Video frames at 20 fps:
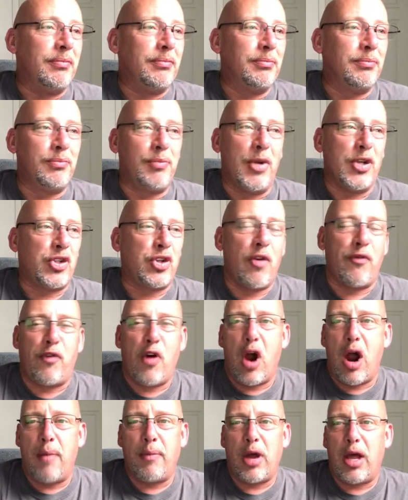but so
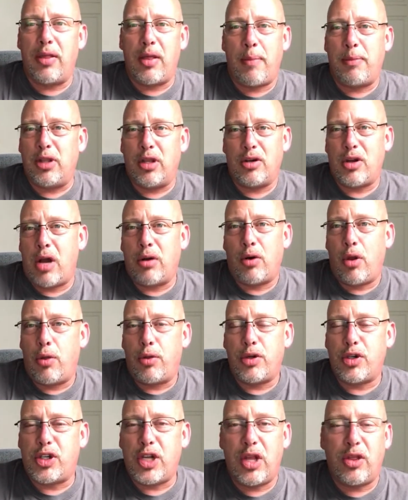far, I'm not. I mean, there, I don't know.
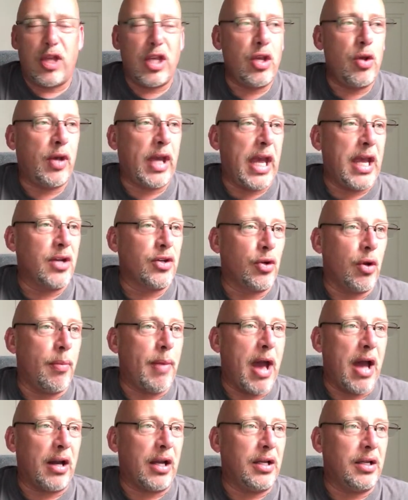There's anything you can do
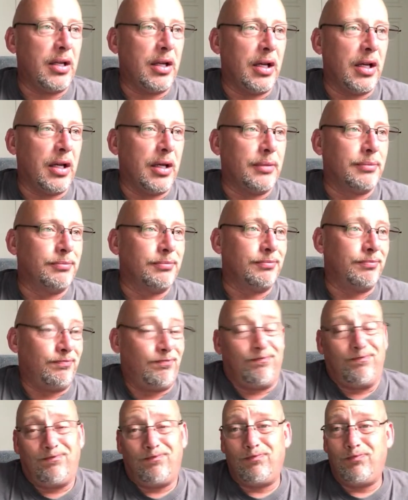about it. Um,
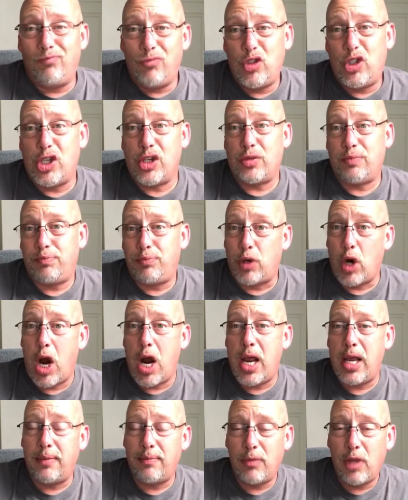just
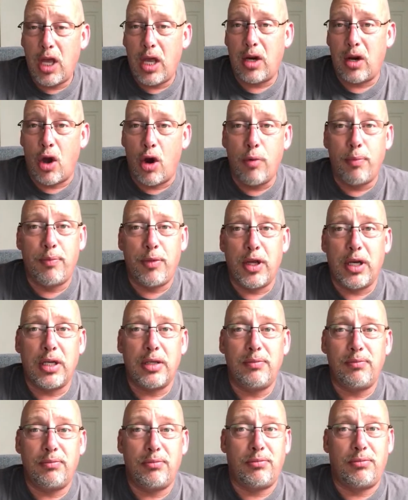pray and hope that
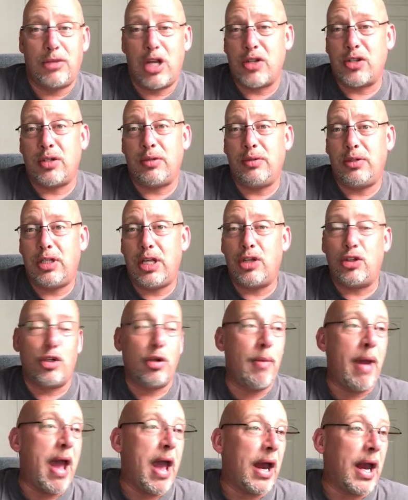it doesn't get too
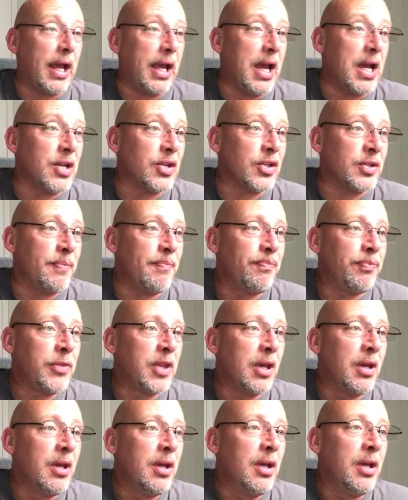bad. I guess.
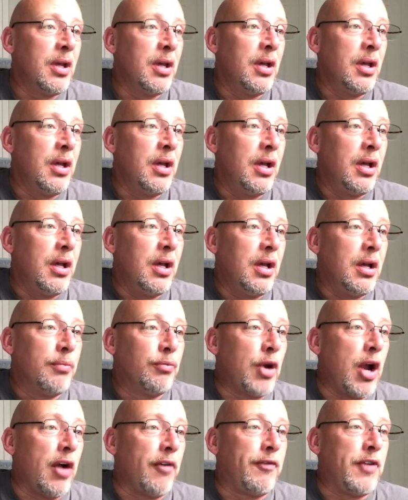
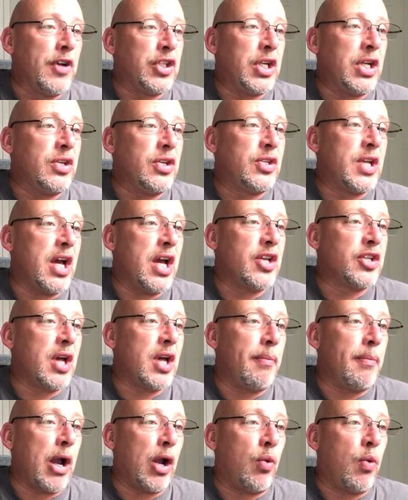Braille fishing says uh,
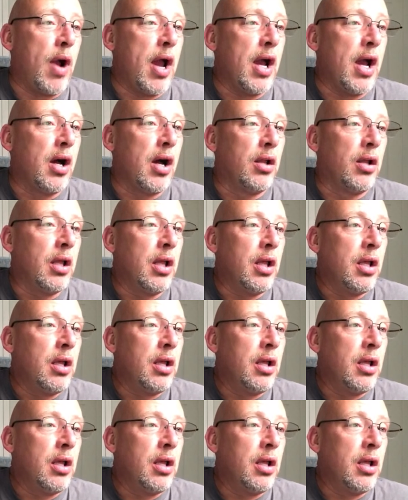my quail,